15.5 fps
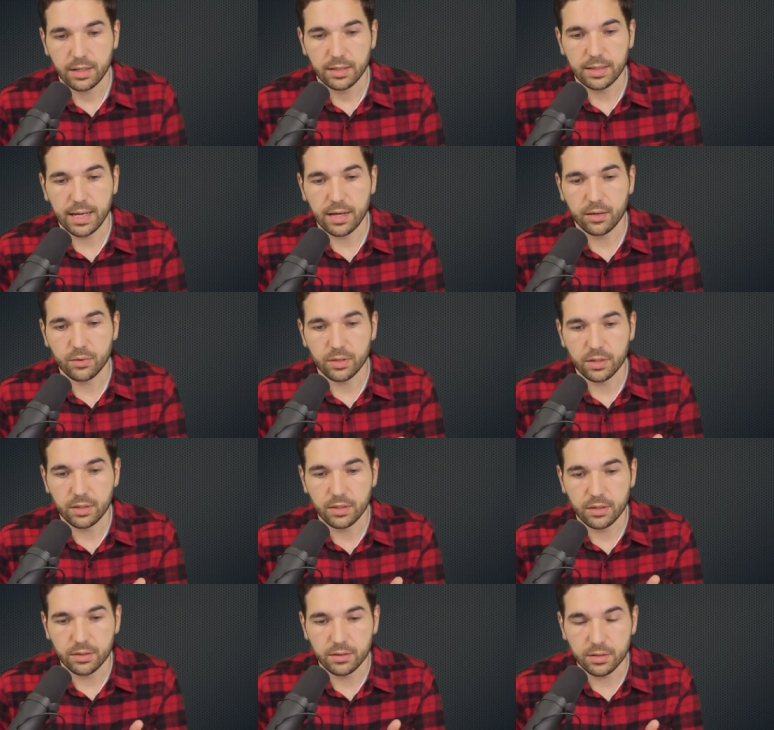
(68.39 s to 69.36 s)
Now,
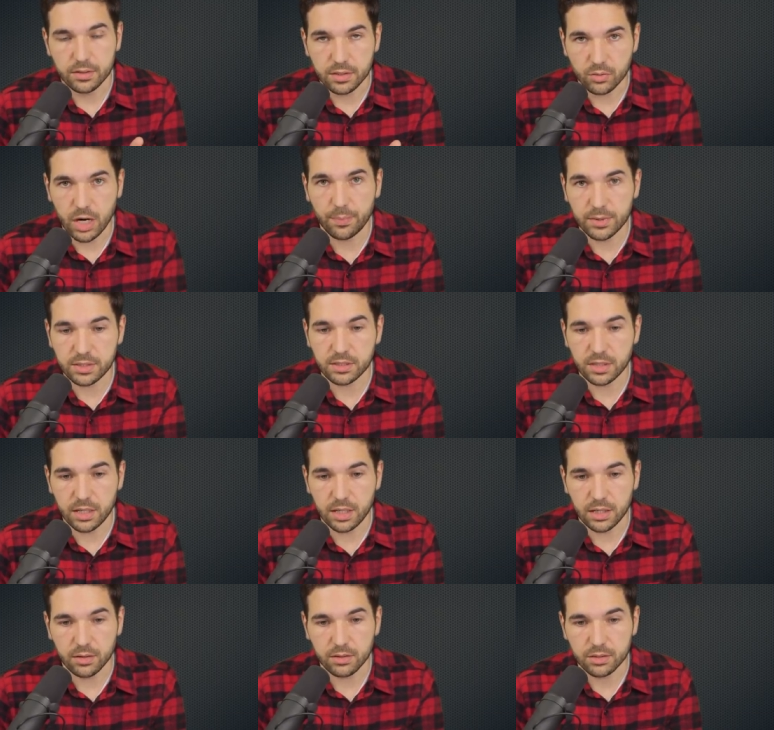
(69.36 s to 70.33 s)
the discrepancy
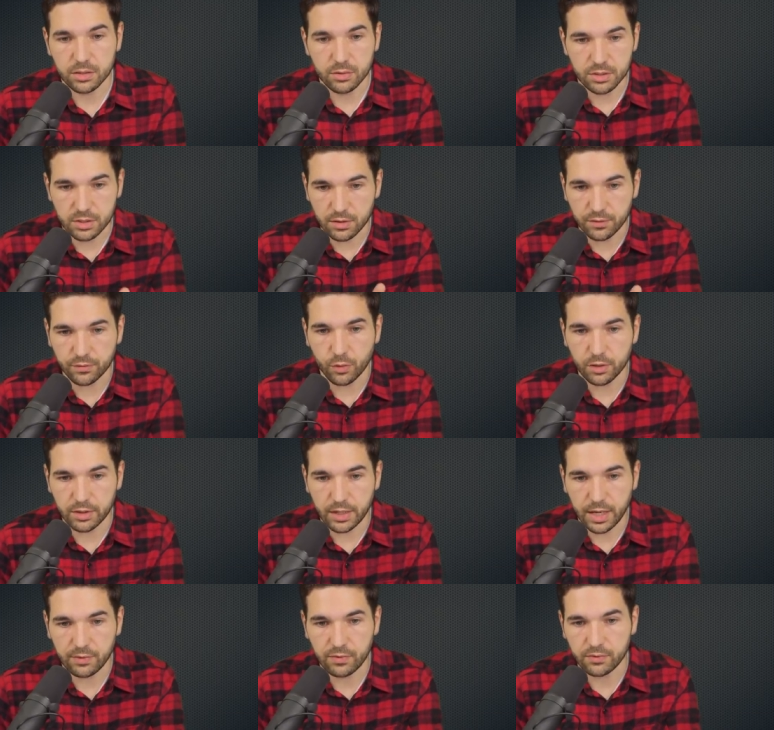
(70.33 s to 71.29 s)
here, so you see
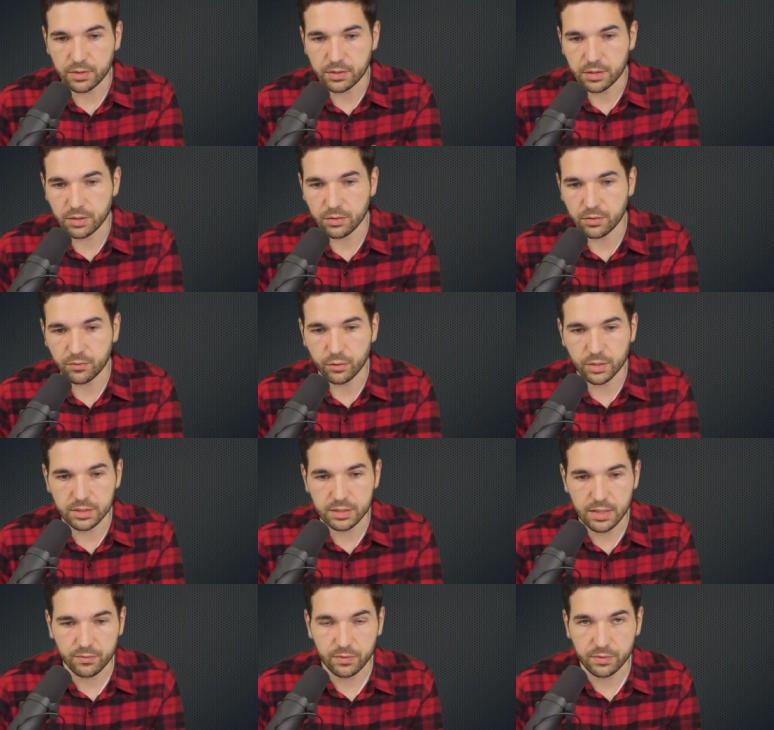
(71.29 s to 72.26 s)
48, 52,
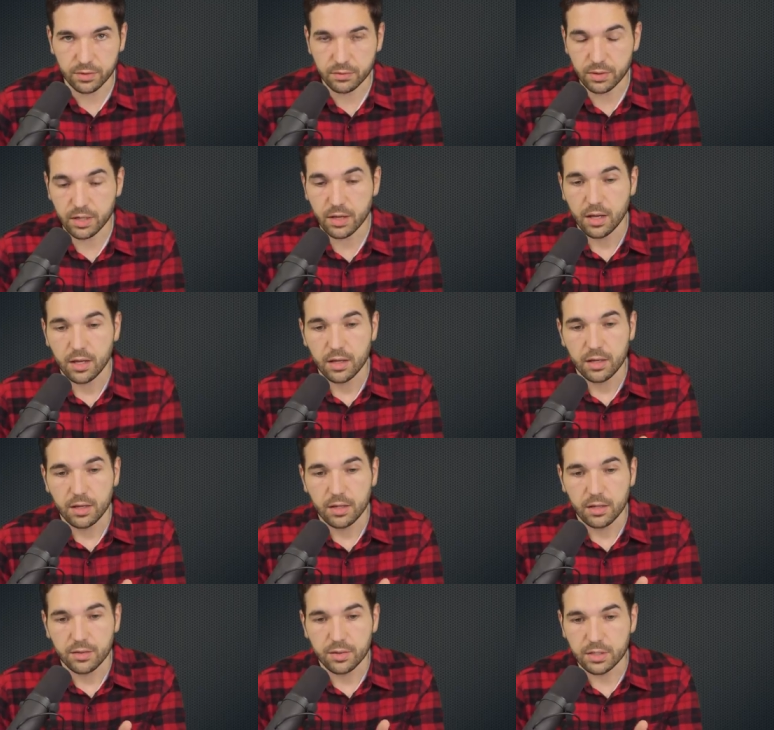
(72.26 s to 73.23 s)
47, 53,
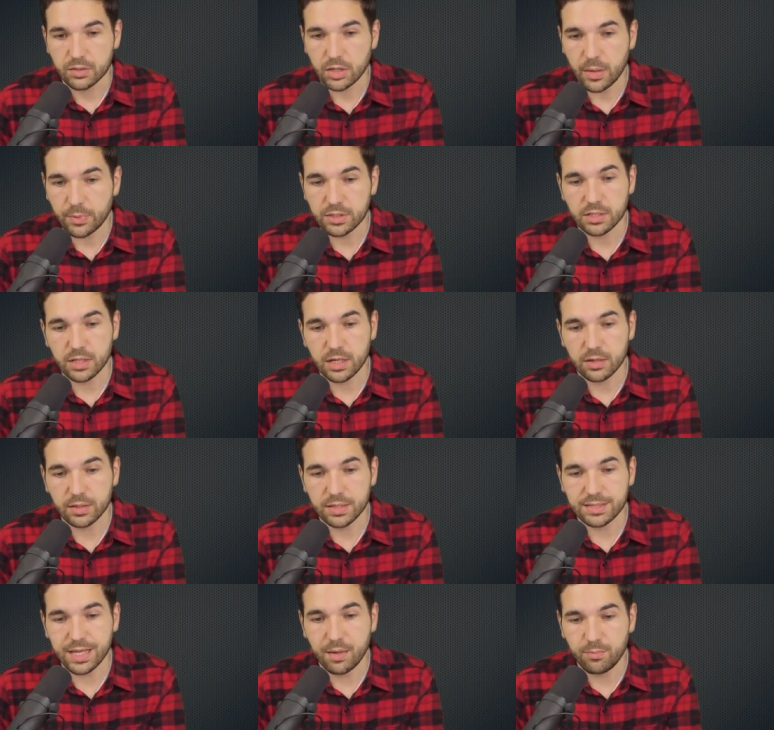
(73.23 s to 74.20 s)
the discrepancy here
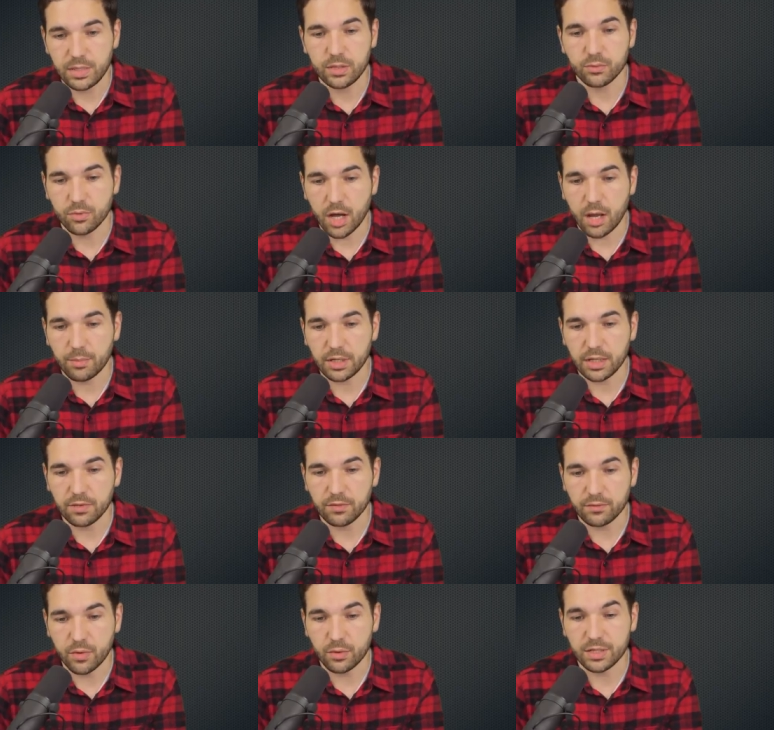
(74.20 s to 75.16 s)
is that Mitt Romney
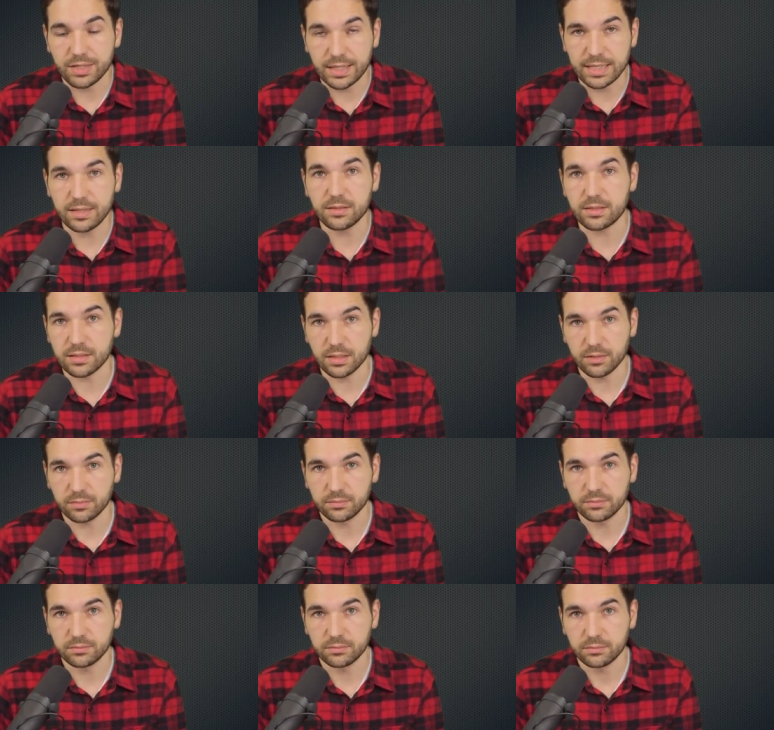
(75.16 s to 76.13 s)
voted guilty
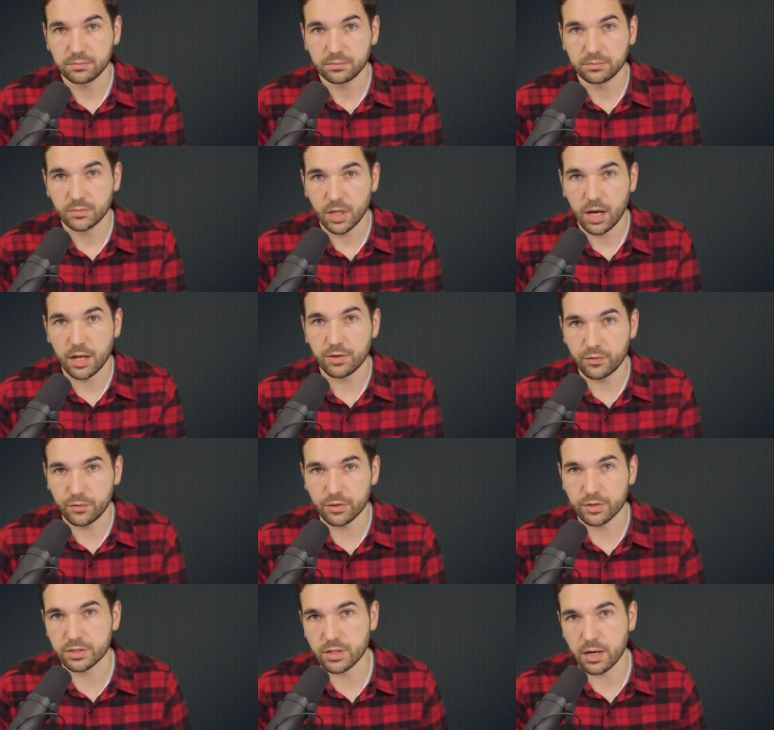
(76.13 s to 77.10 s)
on the
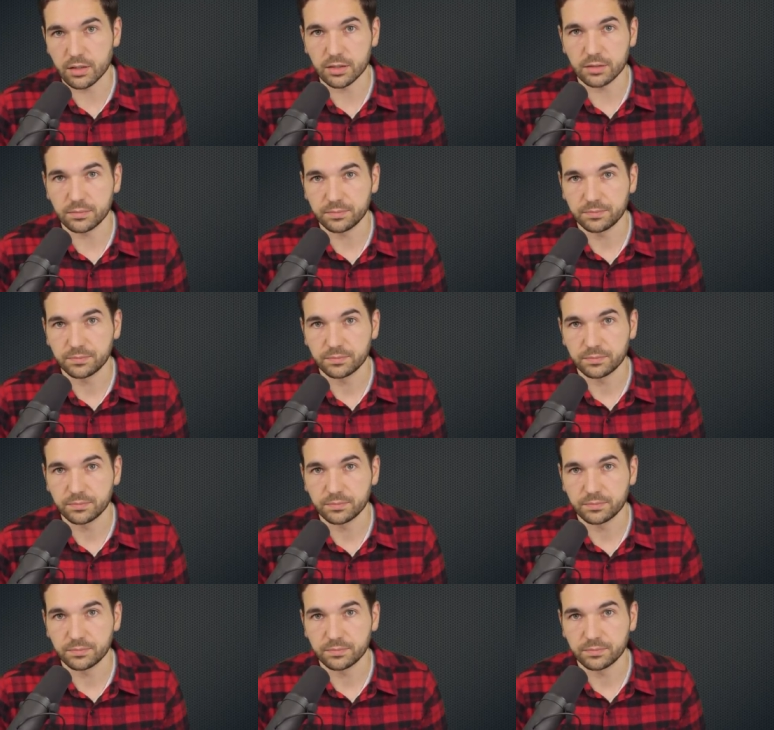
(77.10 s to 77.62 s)
first article.